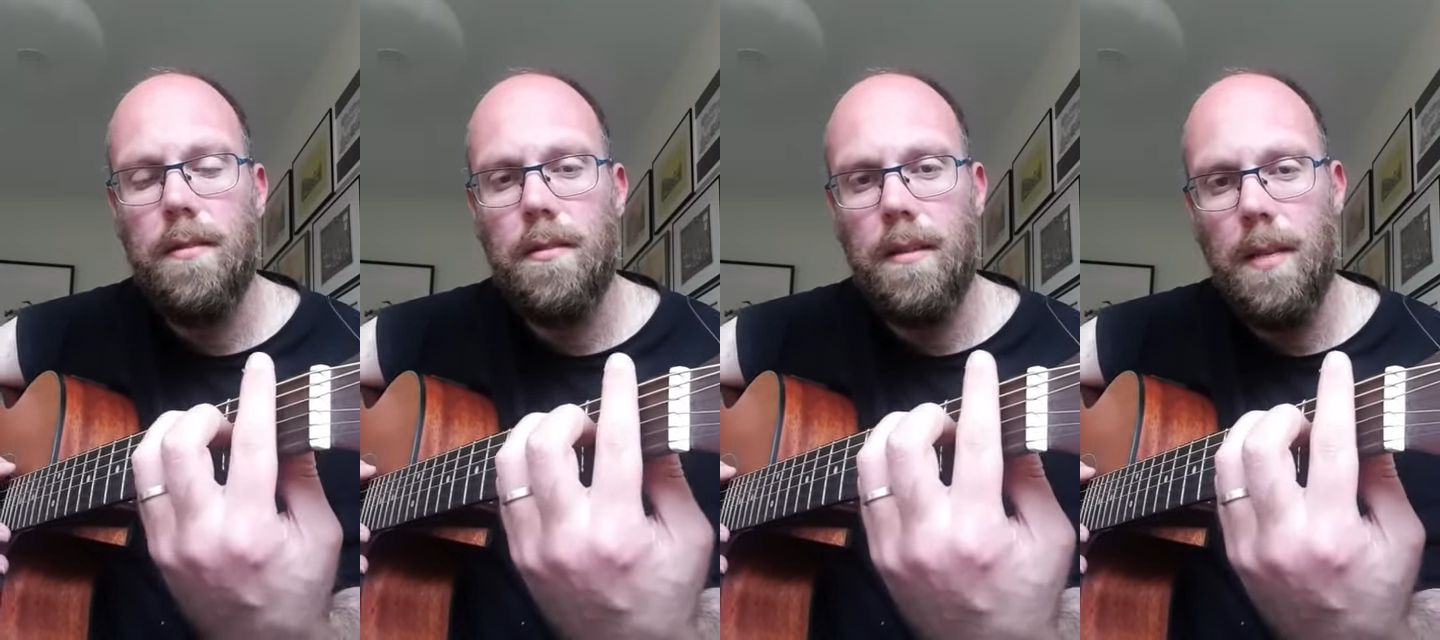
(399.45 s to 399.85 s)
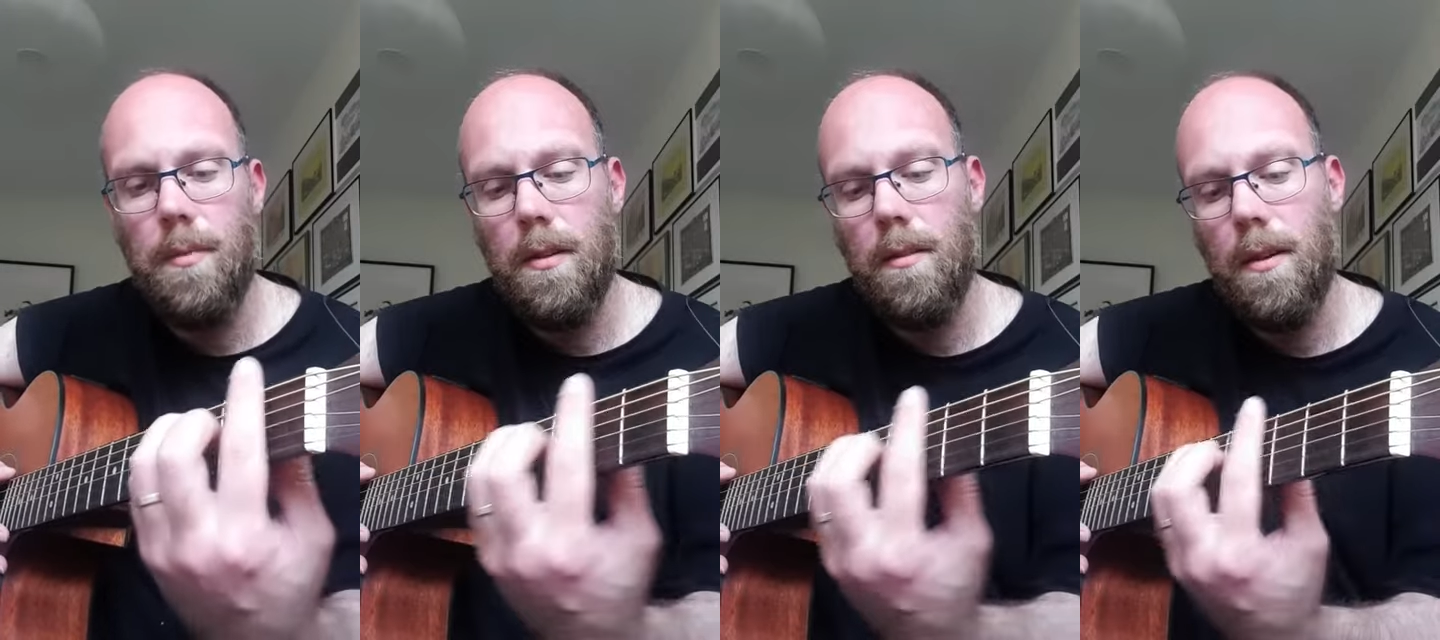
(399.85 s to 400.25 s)
just
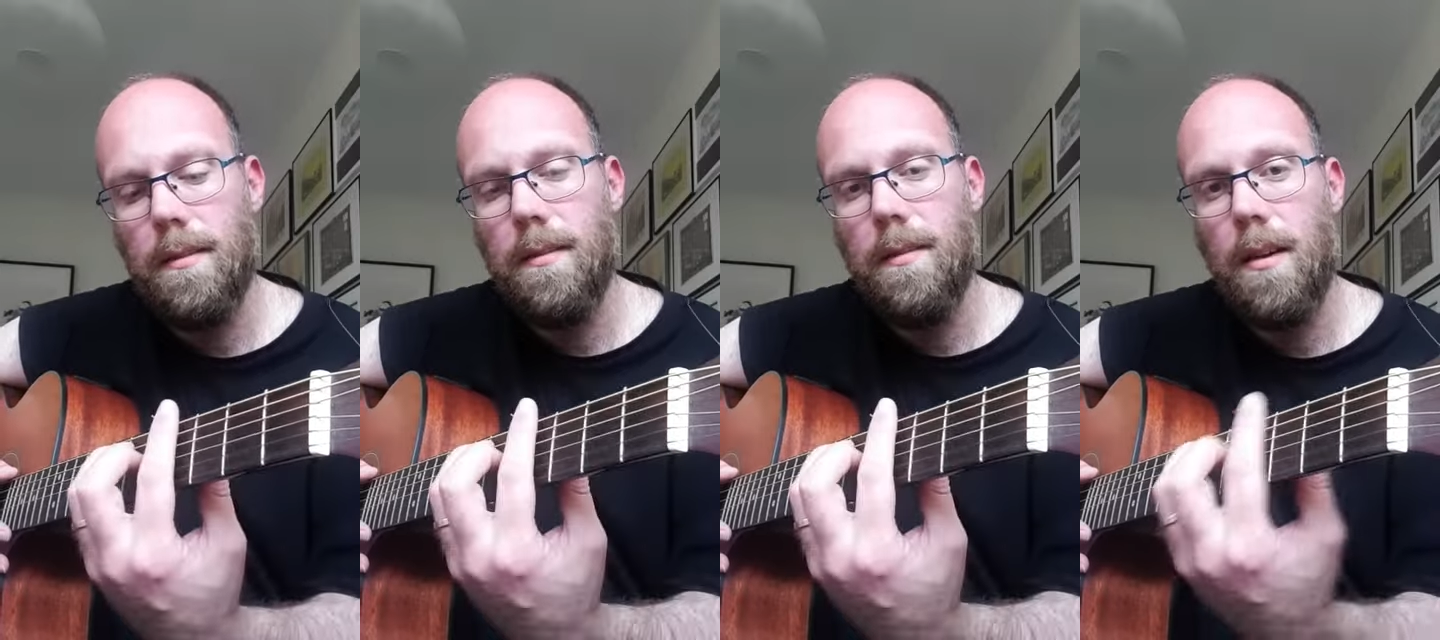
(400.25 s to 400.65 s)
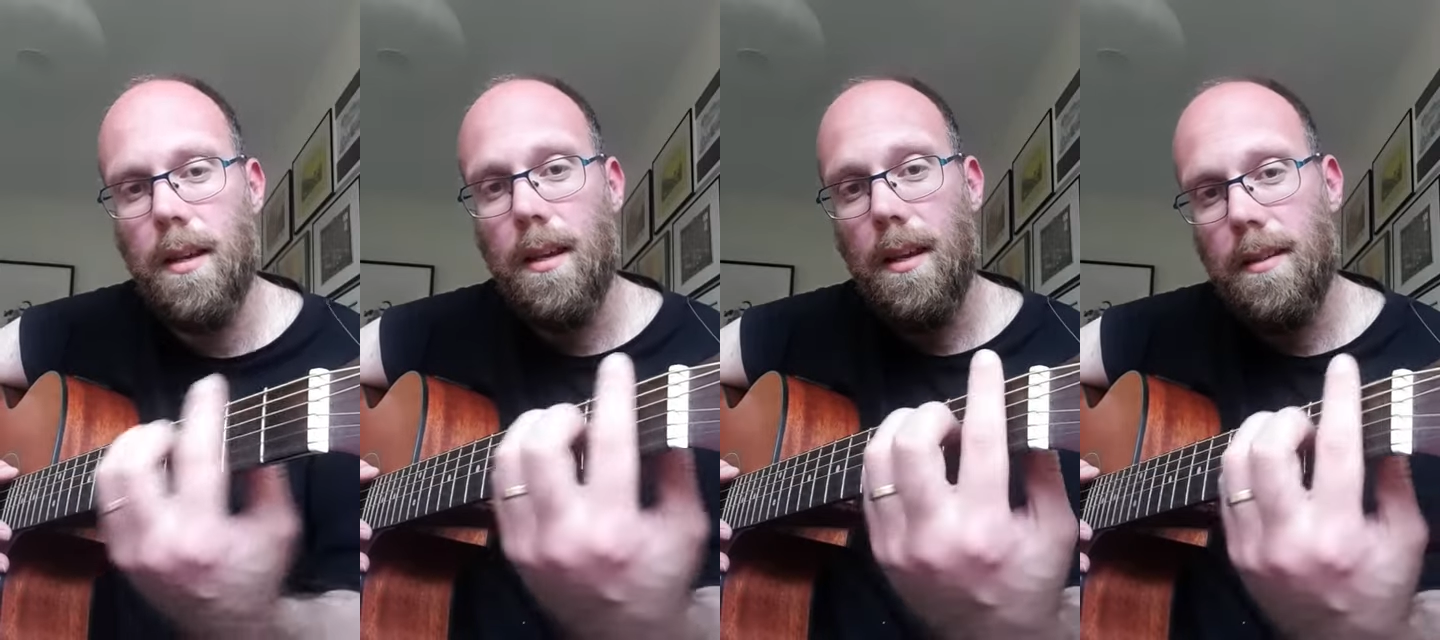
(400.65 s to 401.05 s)
keep it nice and
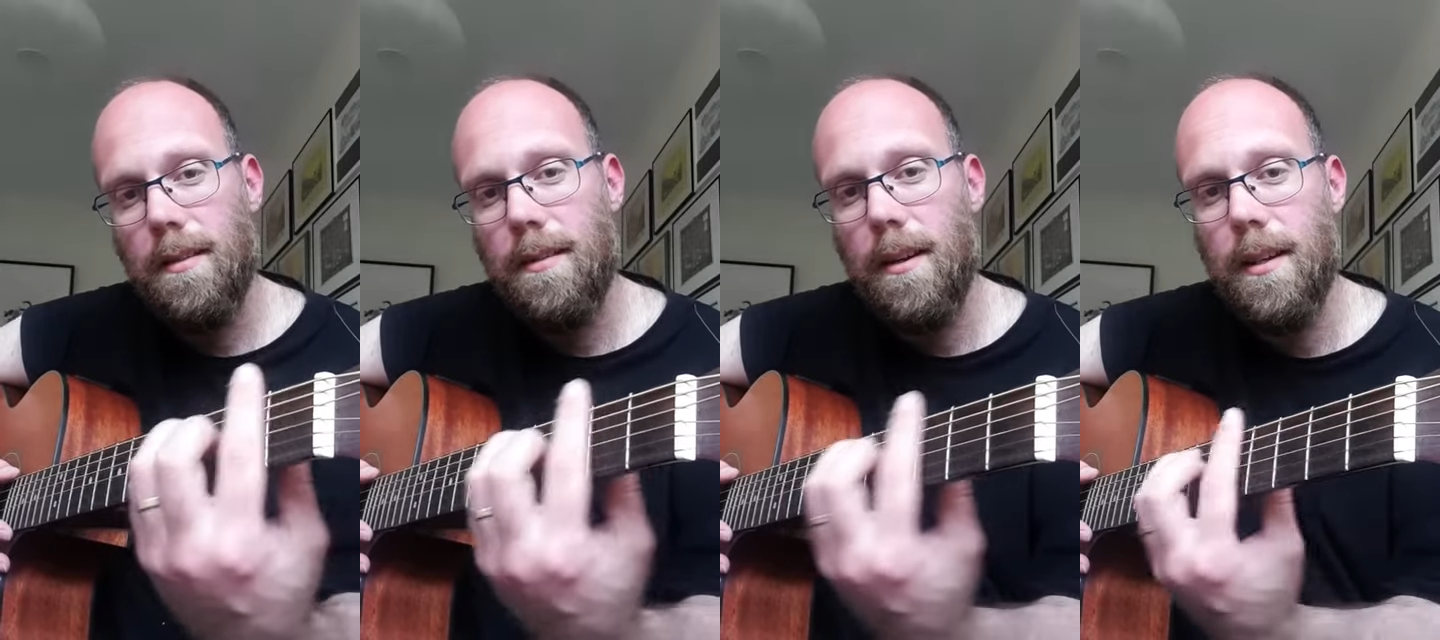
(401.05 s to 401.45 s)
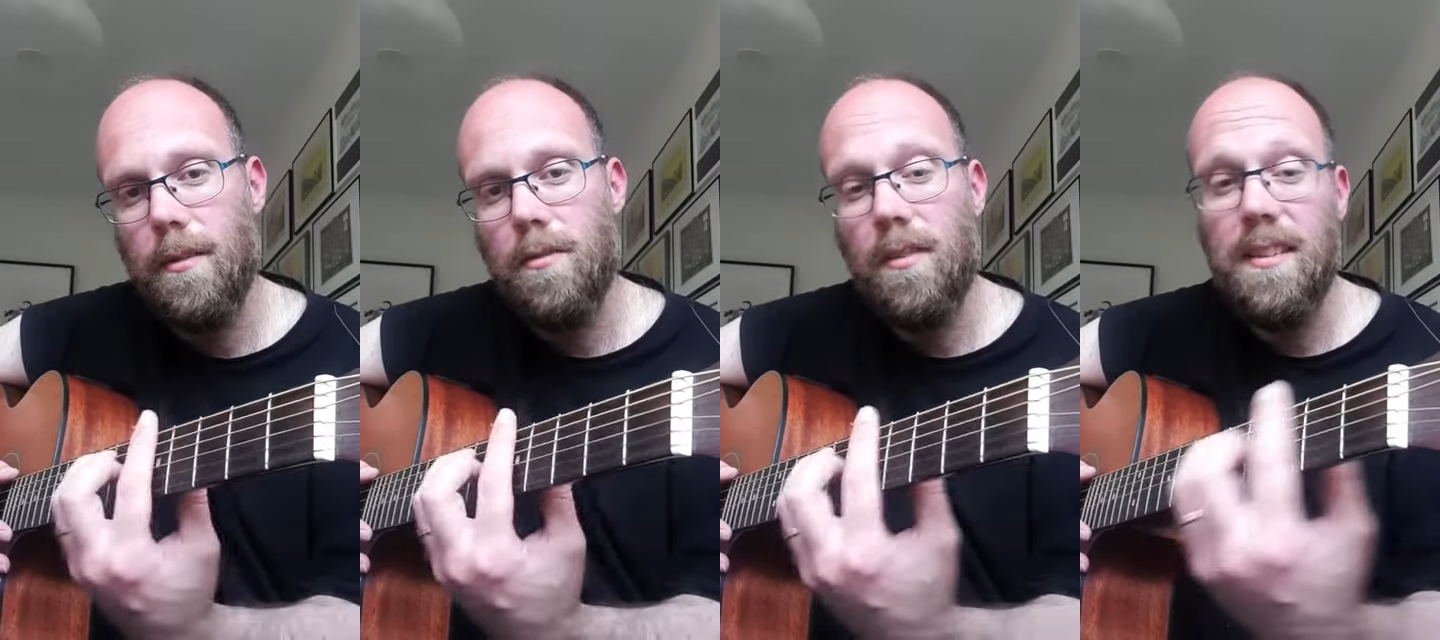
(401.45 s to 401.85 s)
tight, sliding
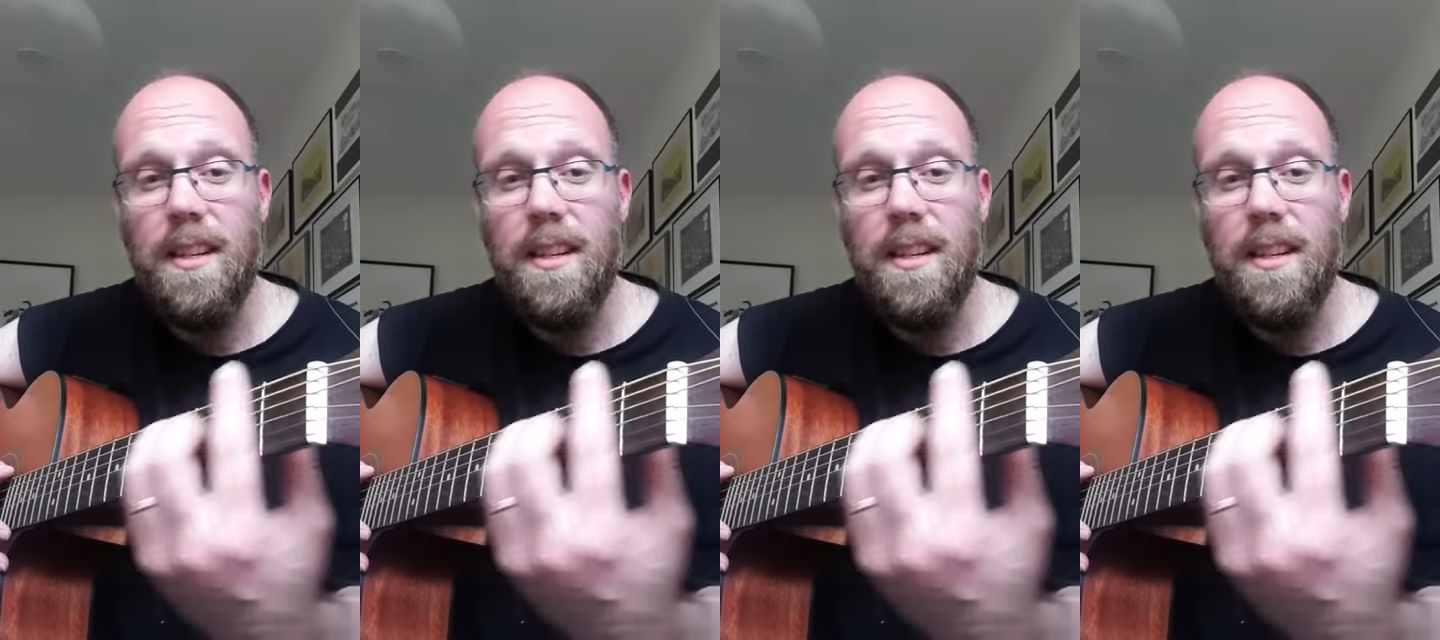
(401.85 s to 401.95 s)
on the strings.